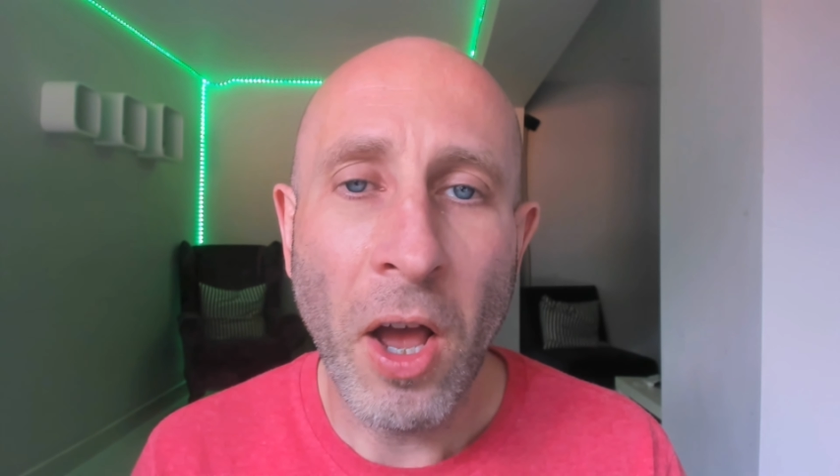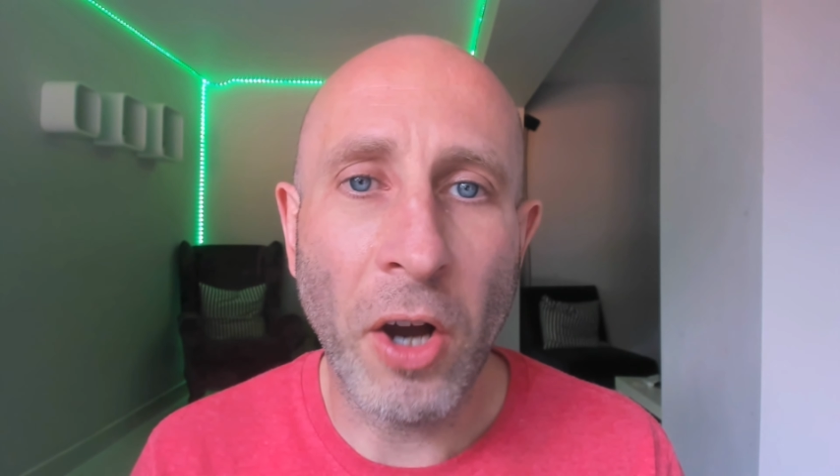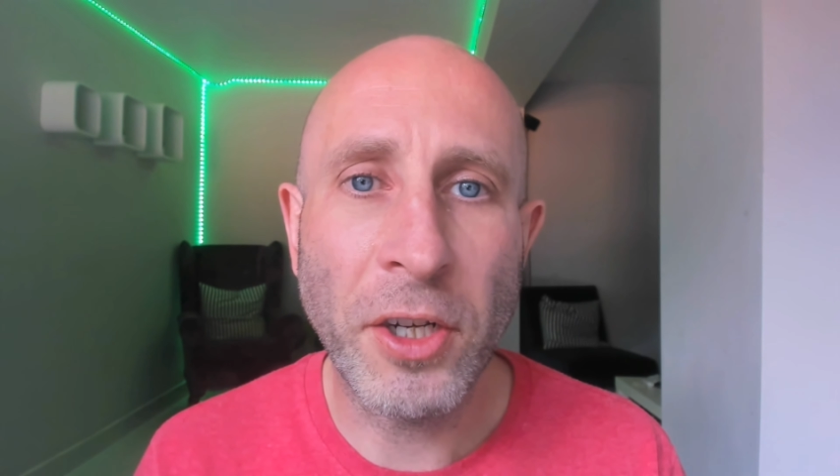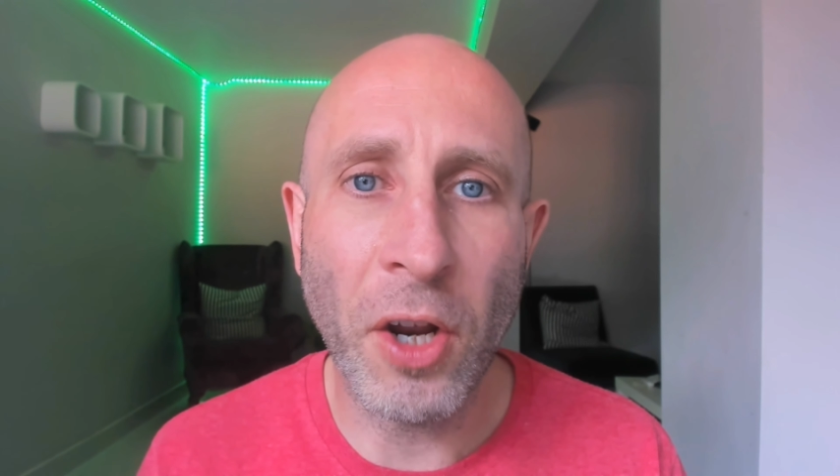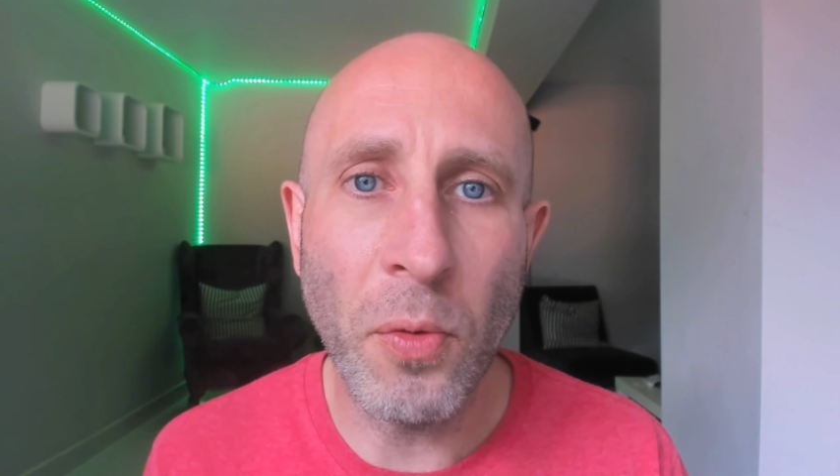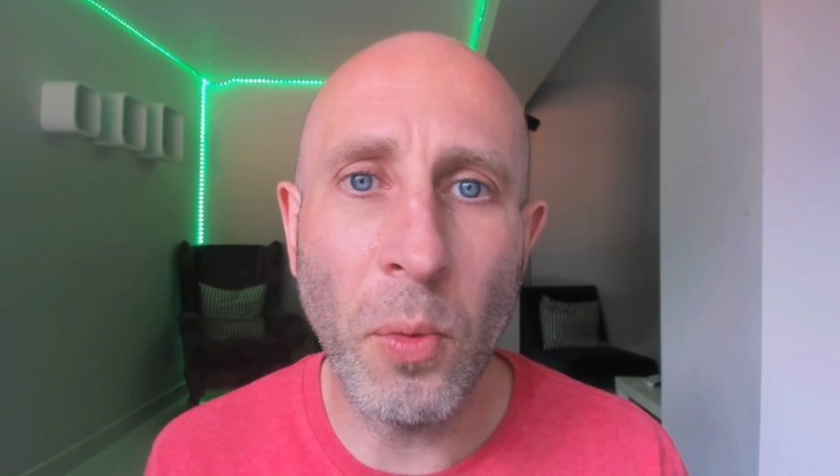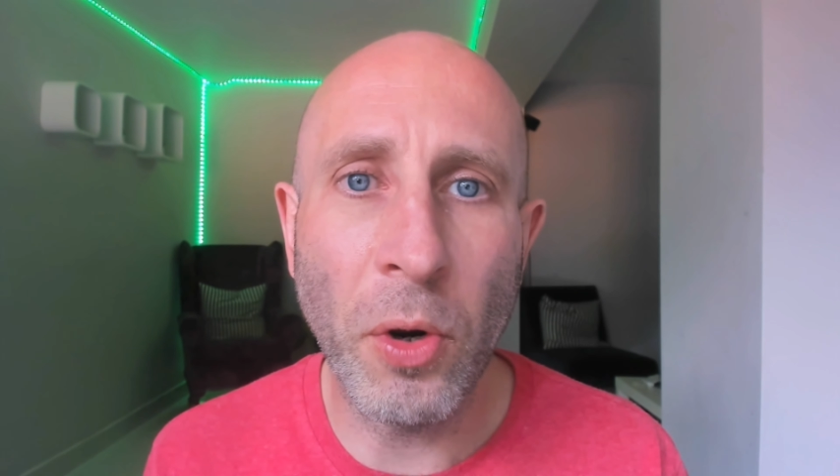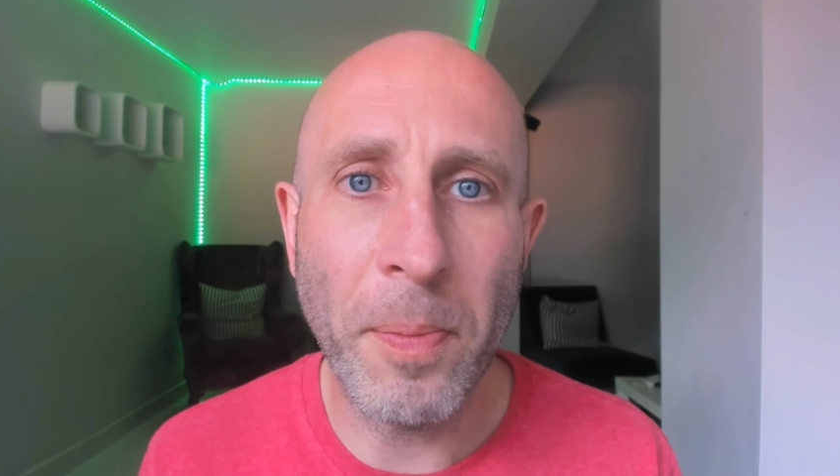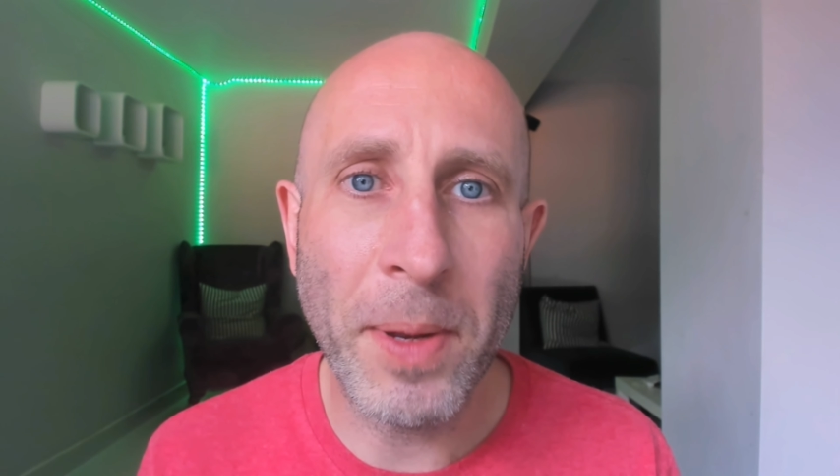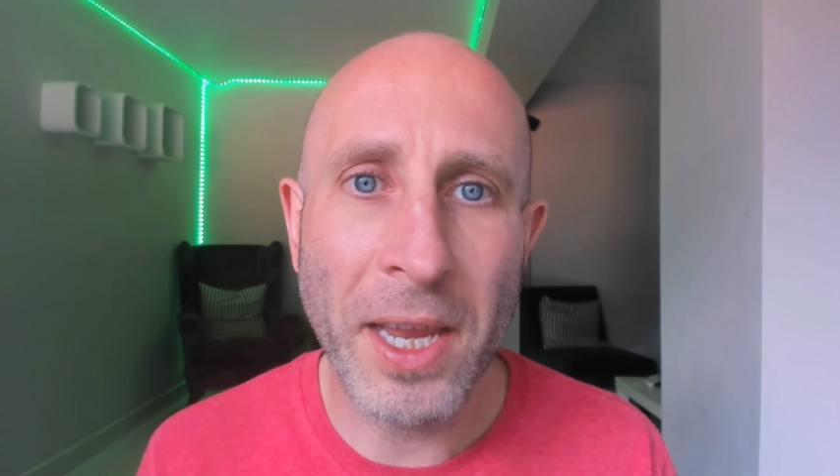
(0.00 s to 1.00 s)
I don't want
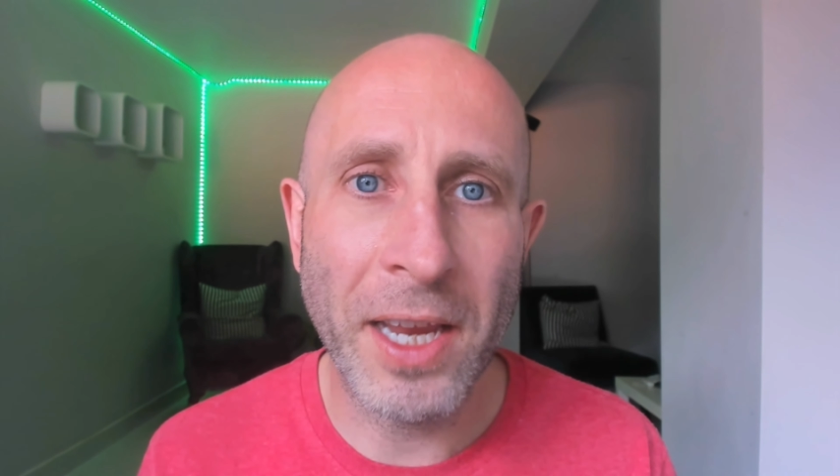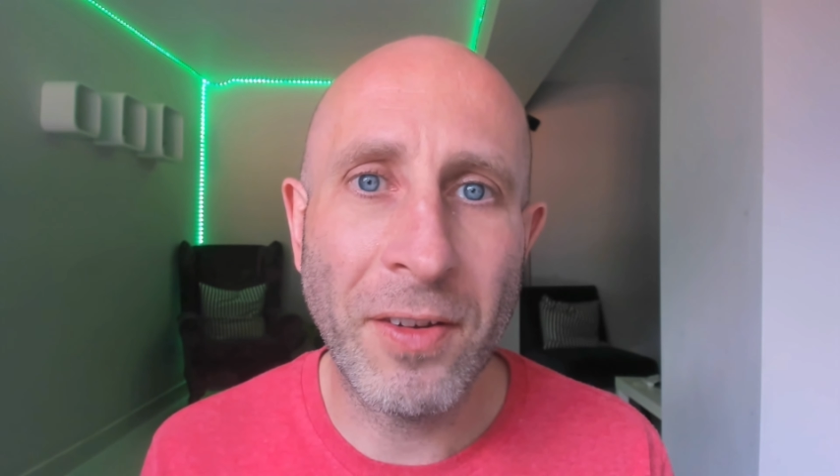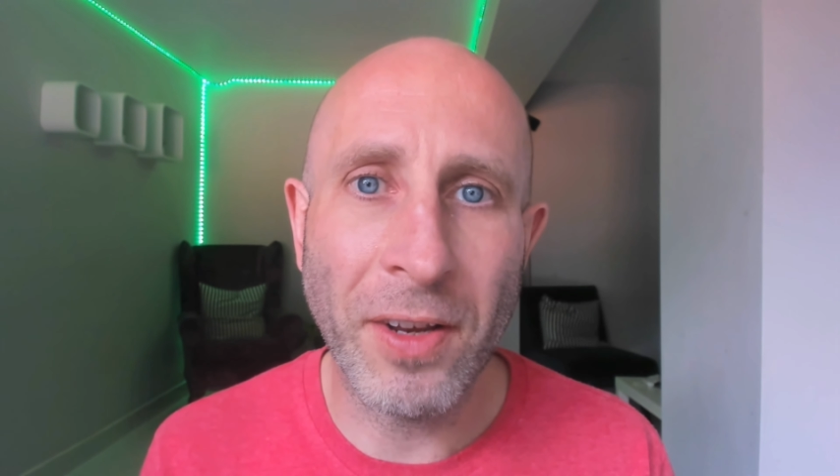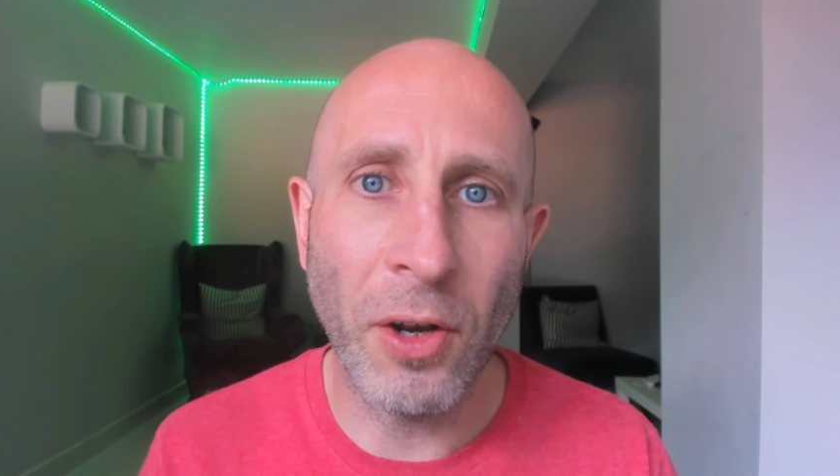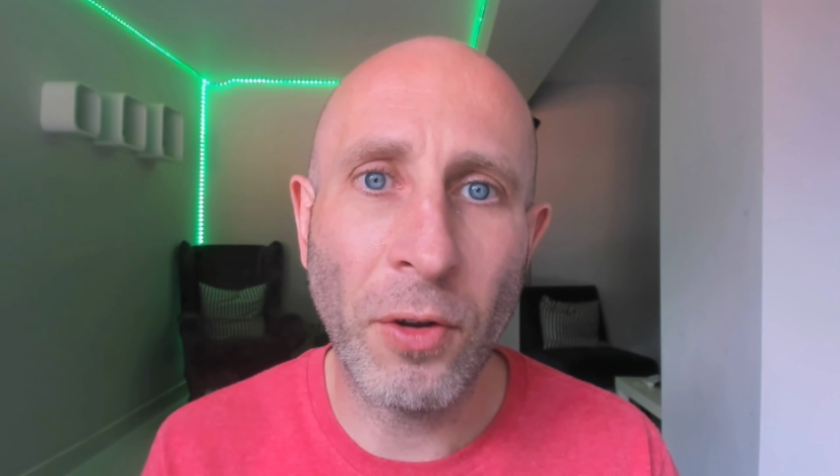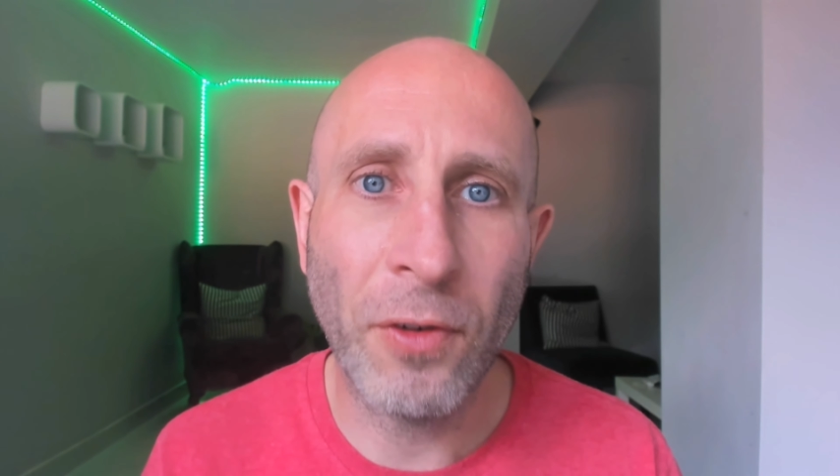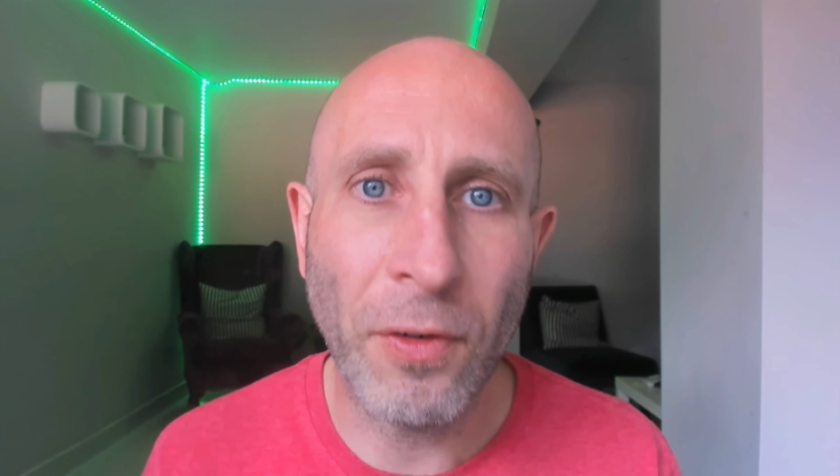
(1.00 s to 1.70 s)
to be eating lots